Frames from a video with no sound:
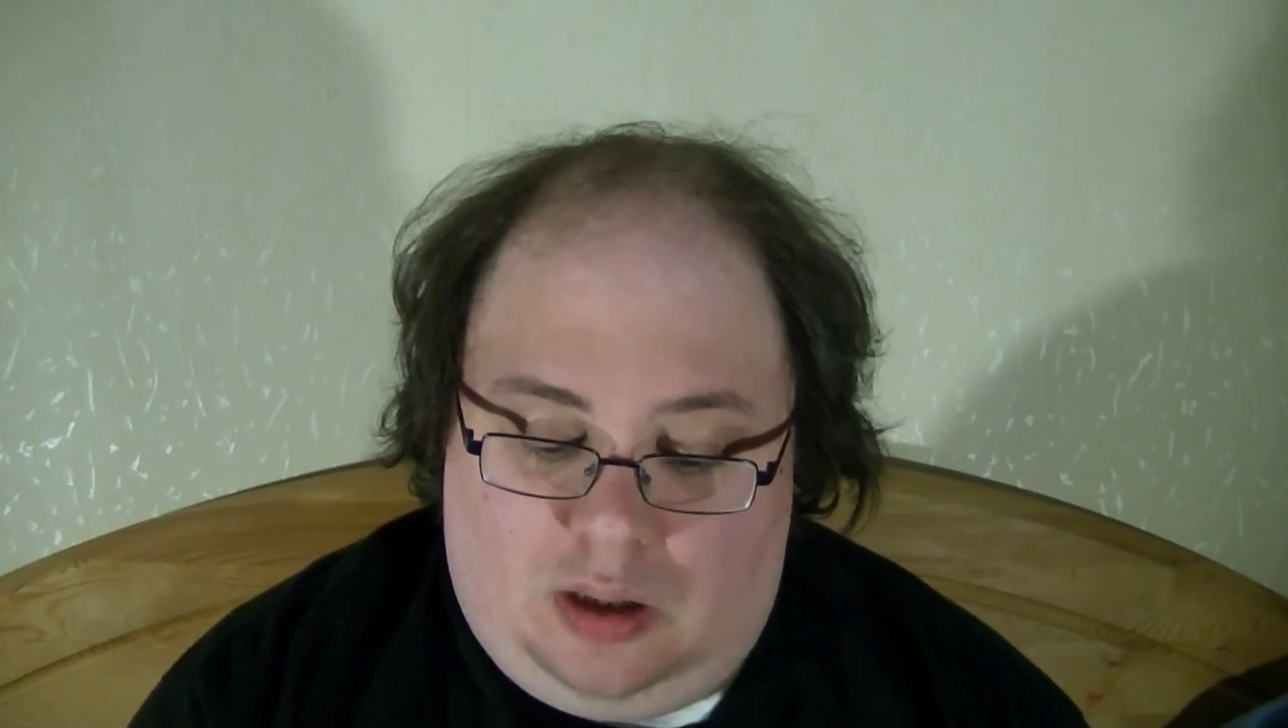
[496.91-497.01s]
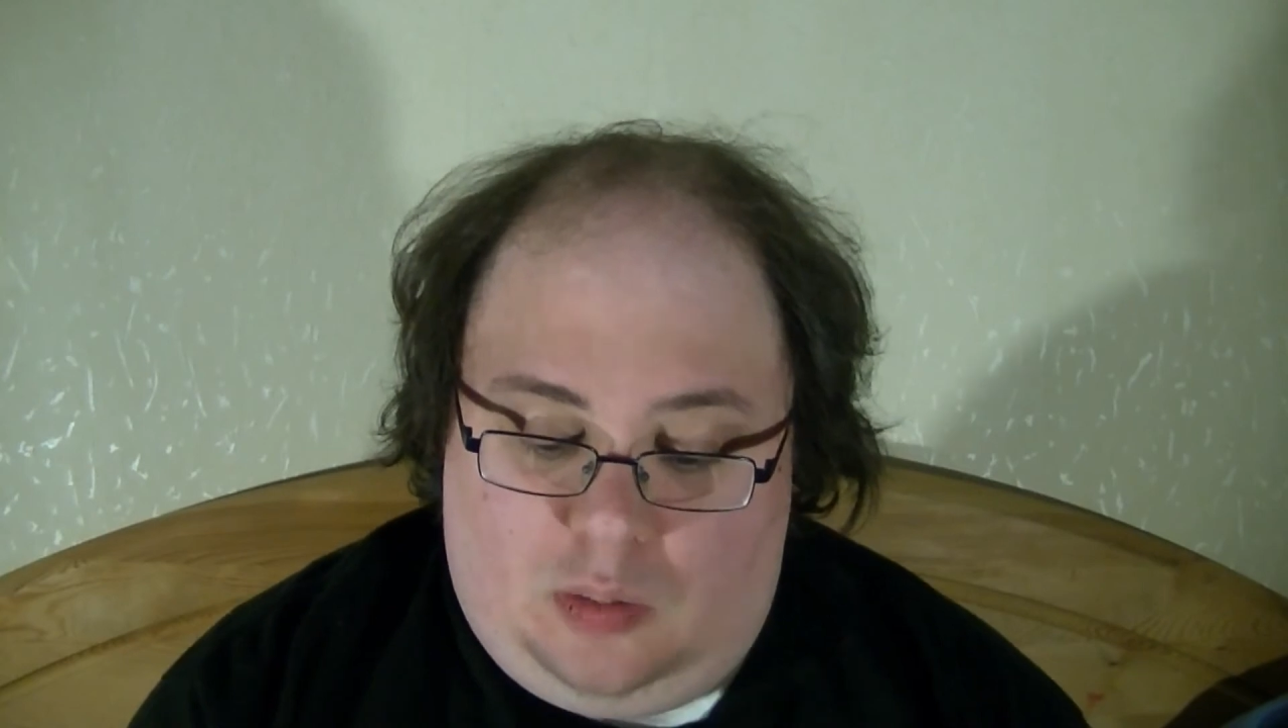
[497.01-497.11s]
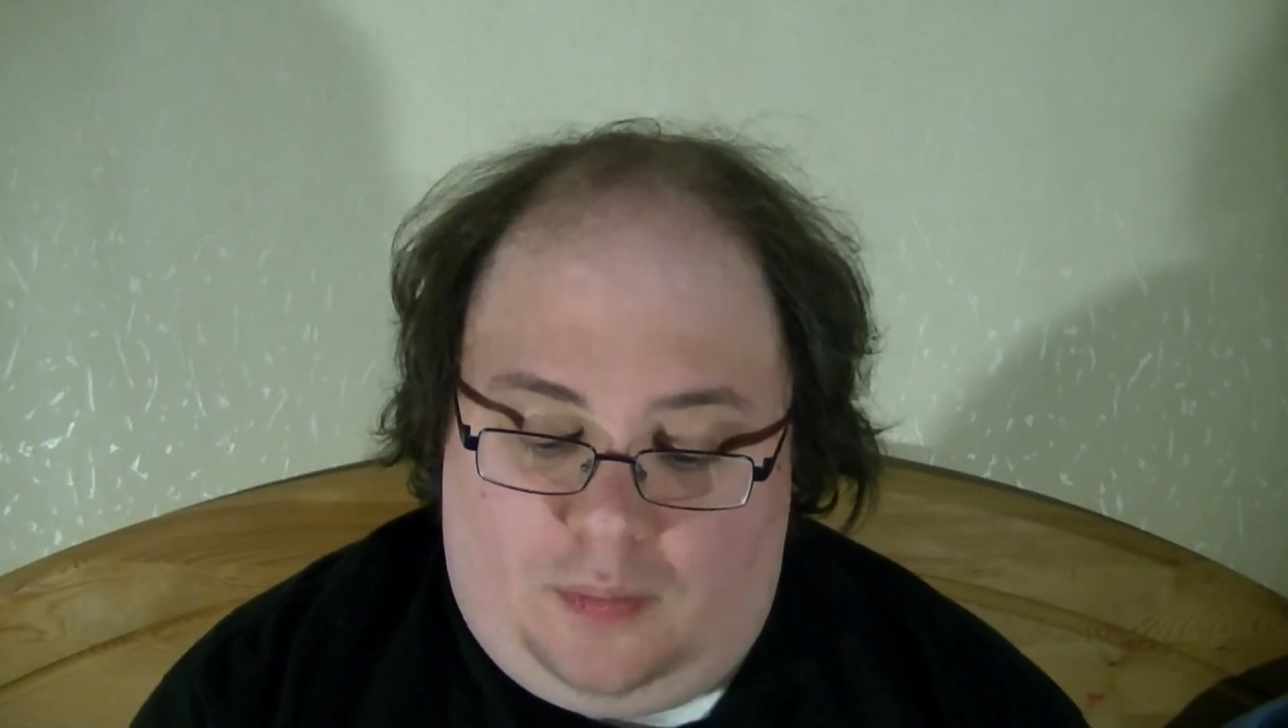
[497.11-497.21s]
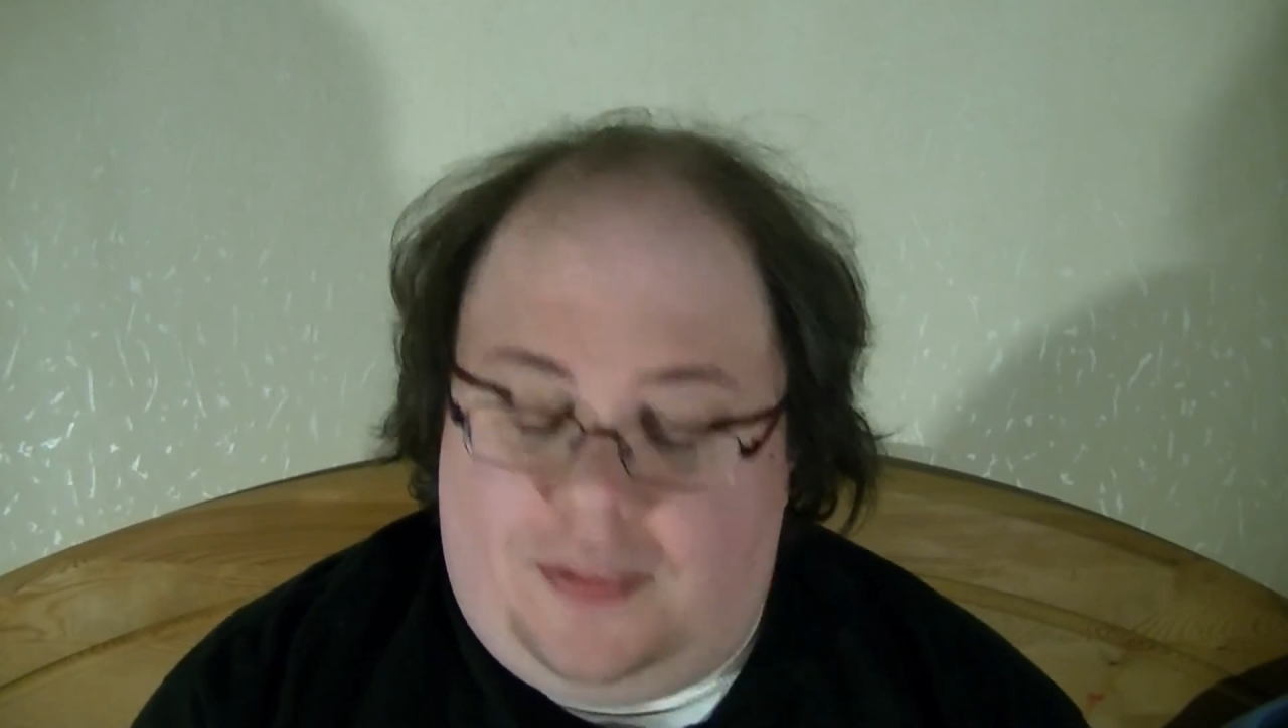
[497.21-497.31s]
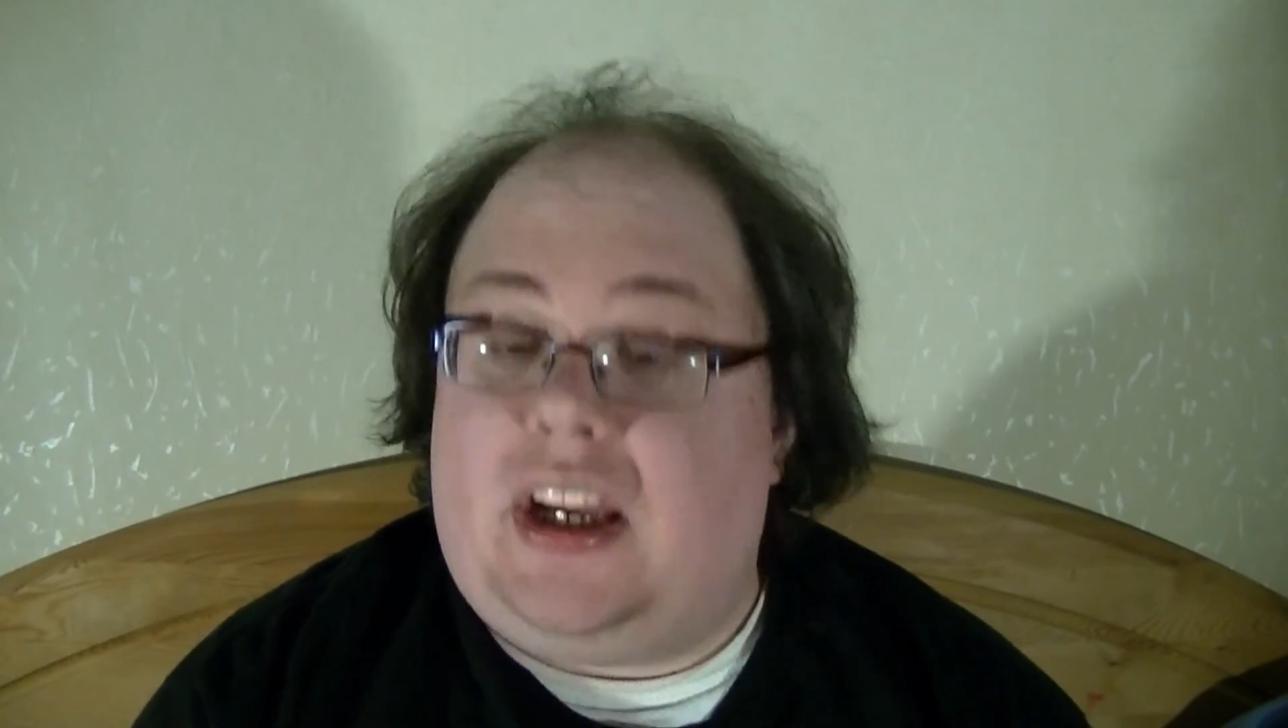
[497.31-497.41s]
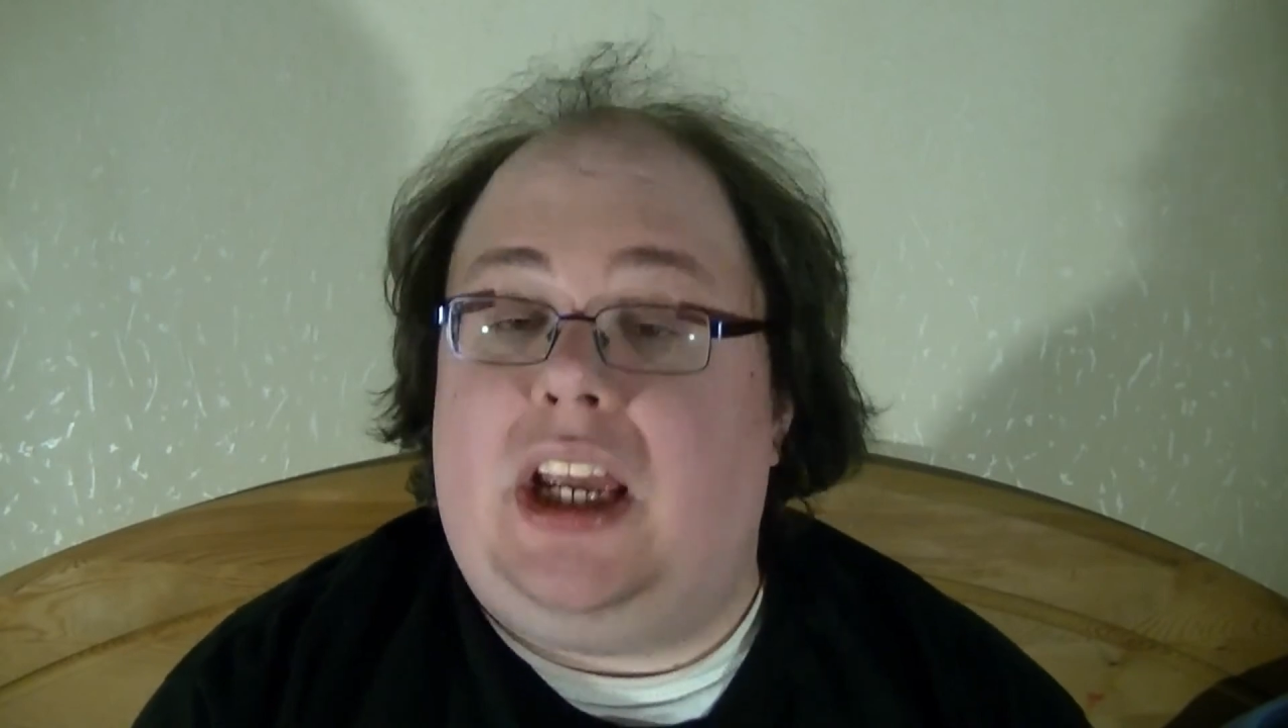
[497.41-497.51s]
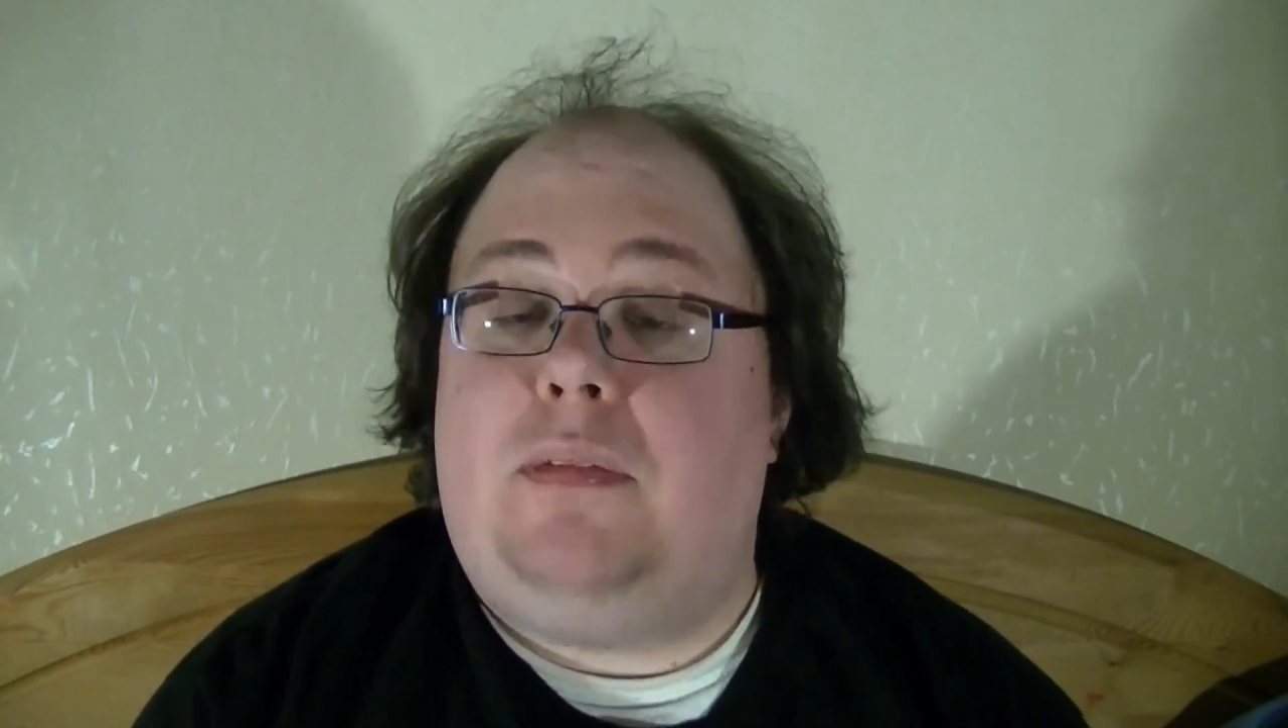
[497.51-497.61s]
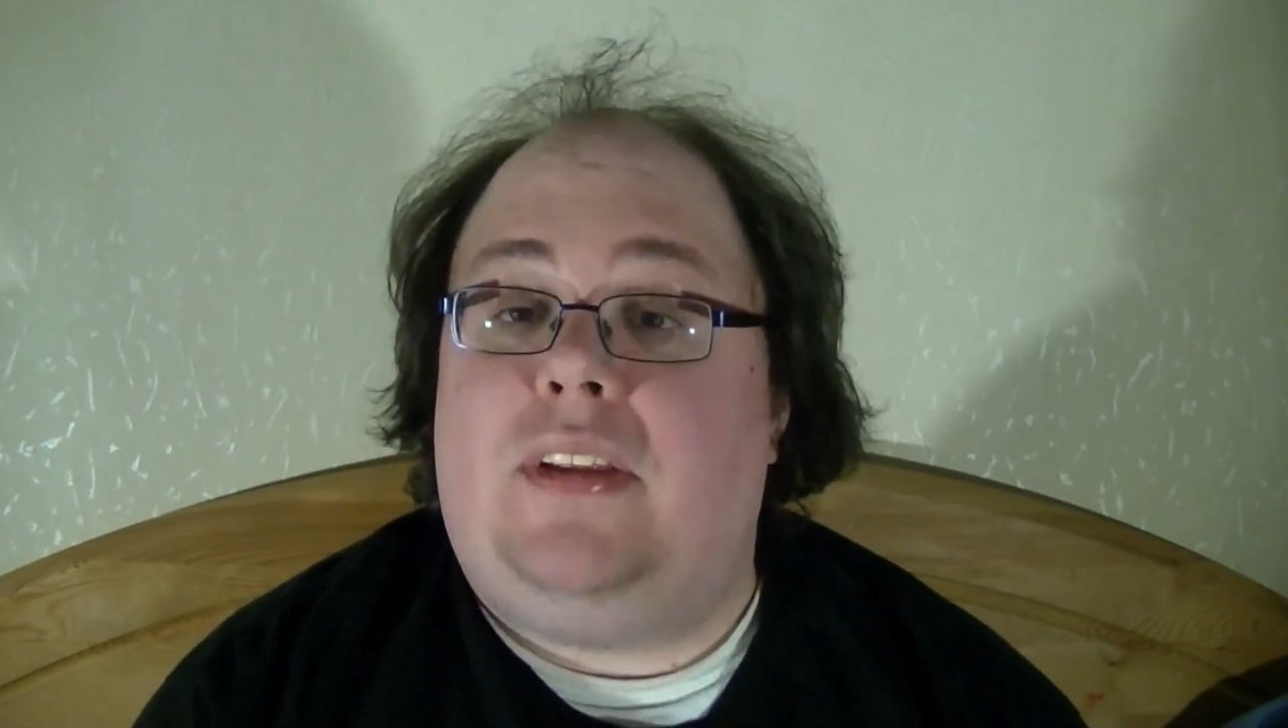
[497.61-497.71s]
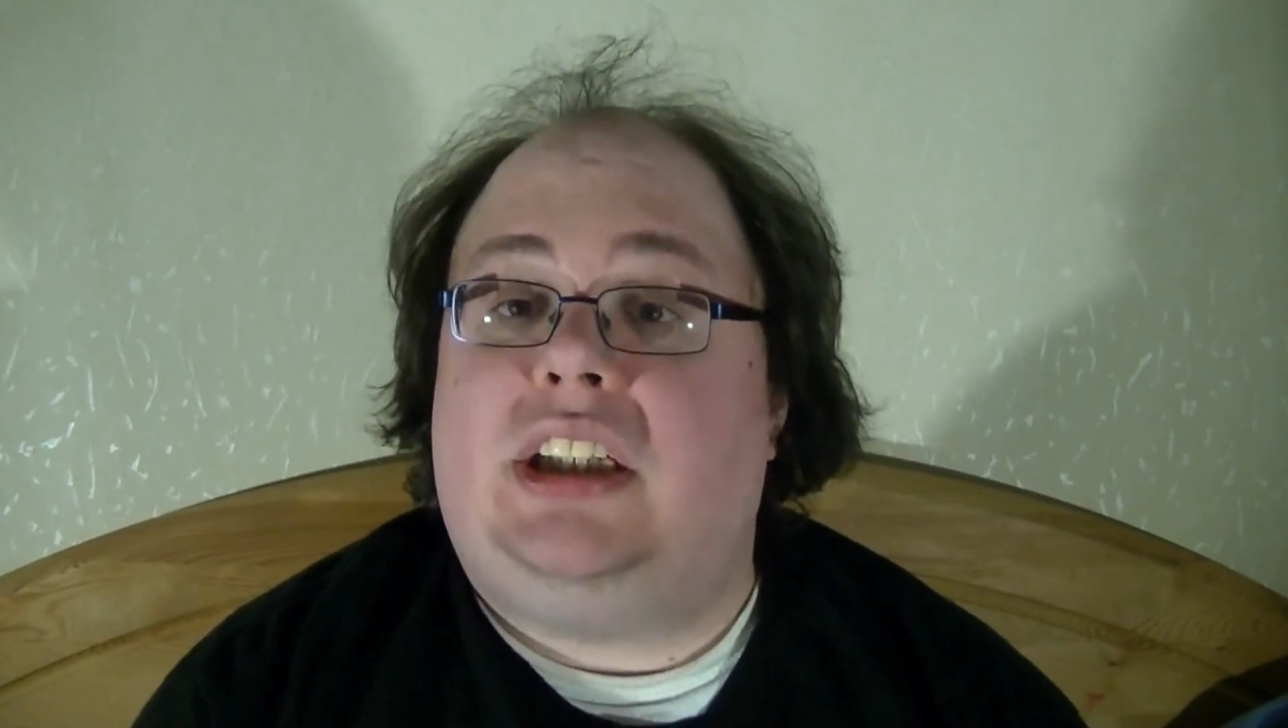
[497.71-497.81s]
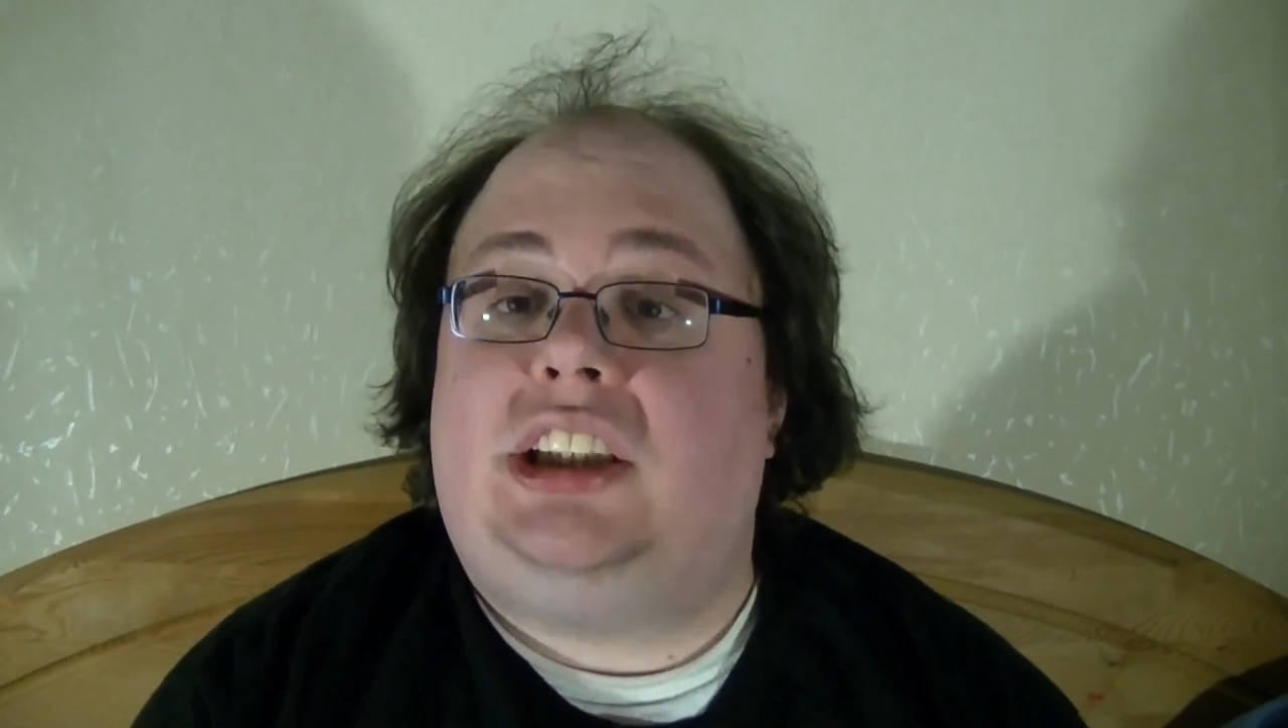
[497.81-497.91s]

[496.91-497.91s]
with a game that